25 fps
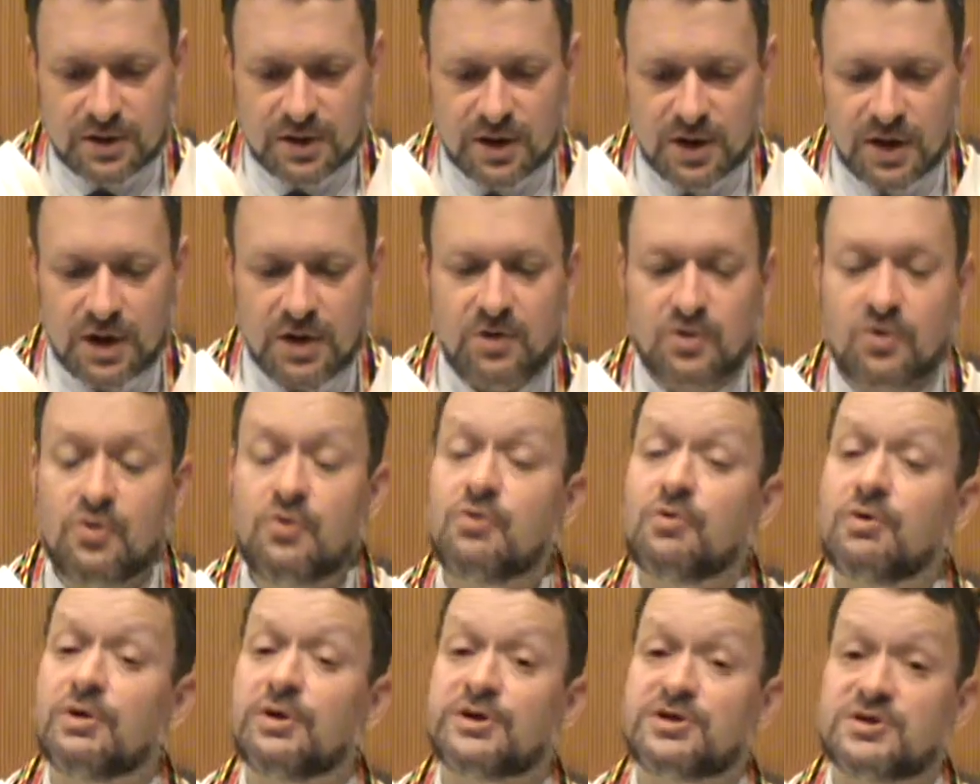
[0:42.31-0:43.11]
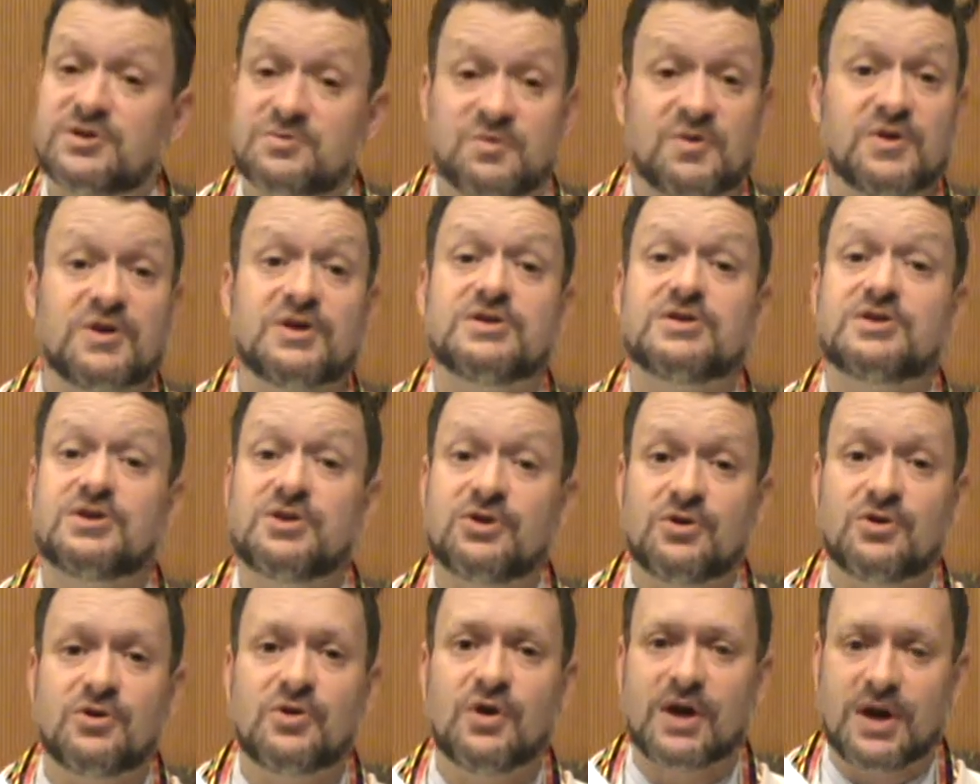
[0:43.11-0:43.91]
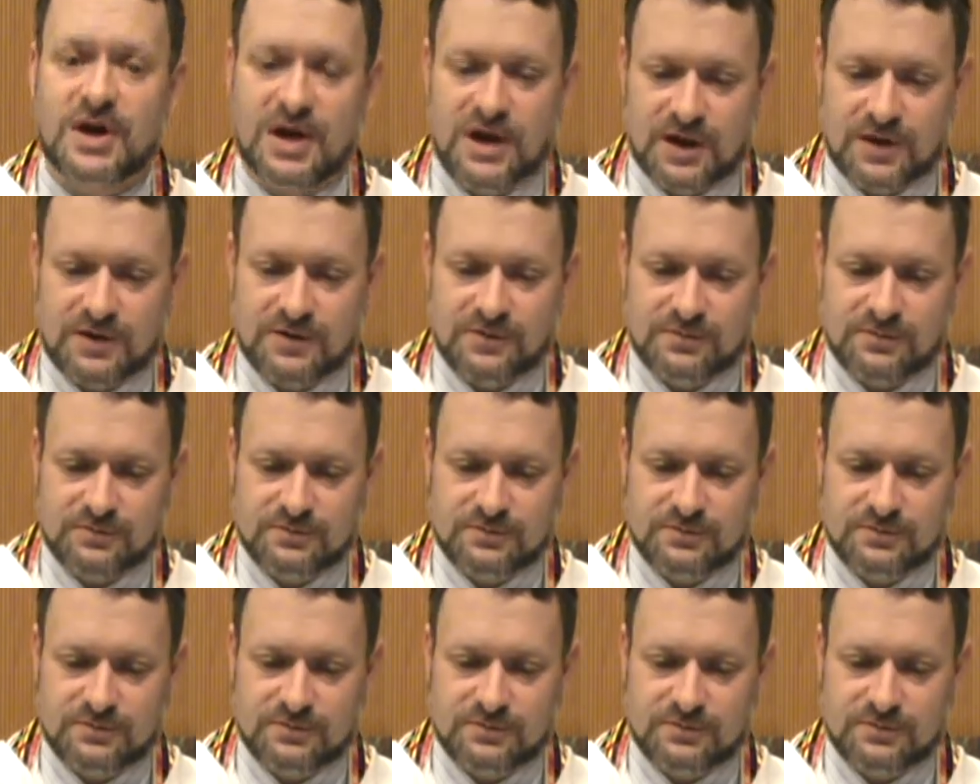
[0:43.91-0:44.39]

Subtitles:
and who will experience a hurricane.